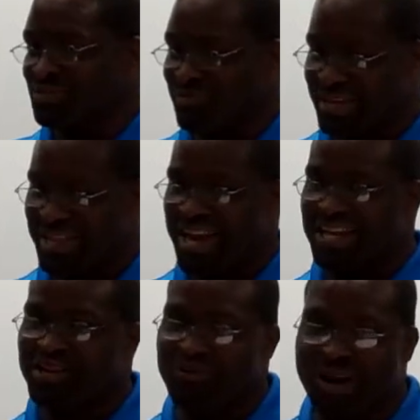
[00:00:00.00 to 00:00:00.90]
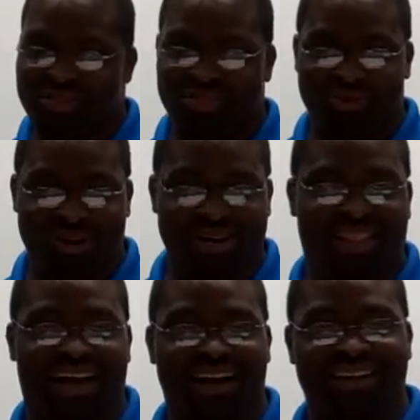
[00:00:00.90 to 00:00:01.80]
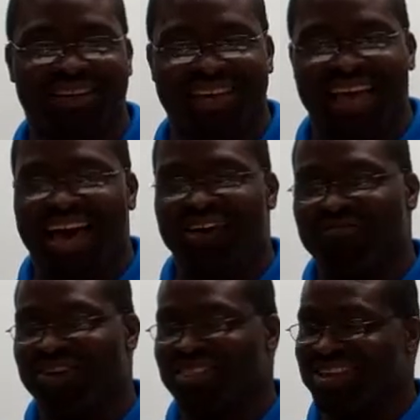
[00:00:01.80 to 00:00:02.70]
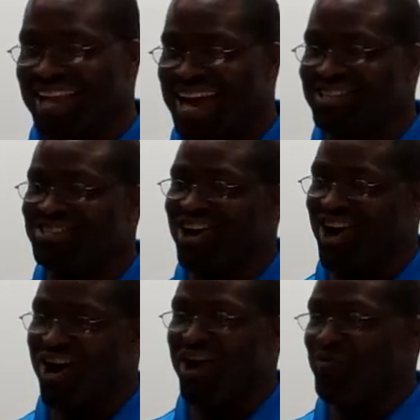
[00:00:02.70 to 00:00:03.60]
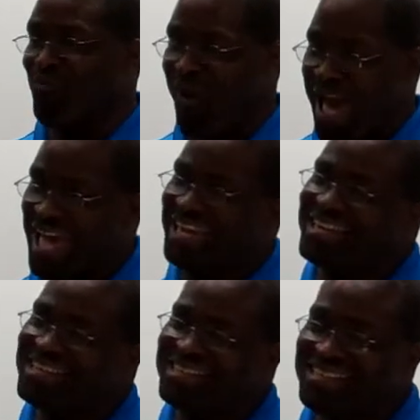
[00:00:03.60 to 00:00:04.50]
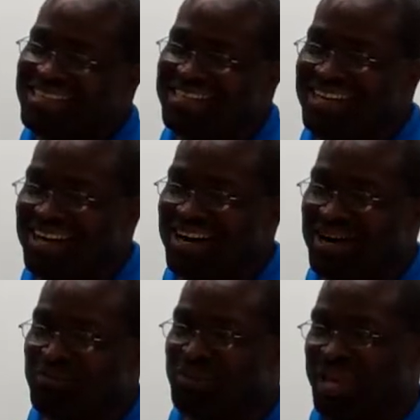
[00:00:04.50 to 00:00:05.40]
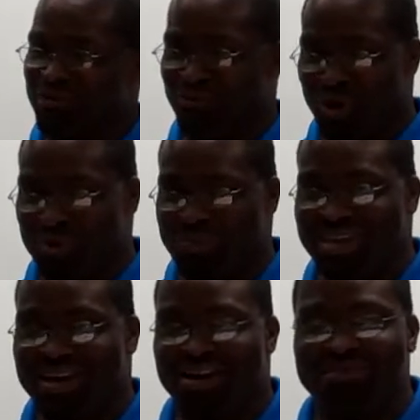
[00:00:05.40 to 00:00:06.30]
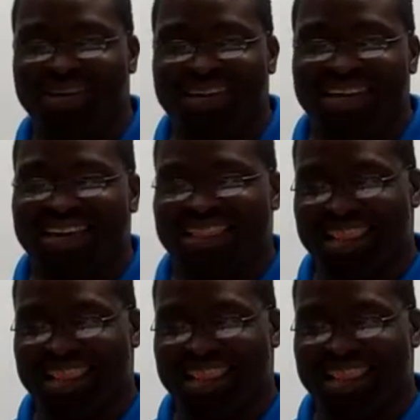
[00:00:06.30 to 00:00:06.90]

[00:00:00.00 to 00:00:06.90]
One night around 3 o'clock, I felt a nice hard whack um, that woke me up and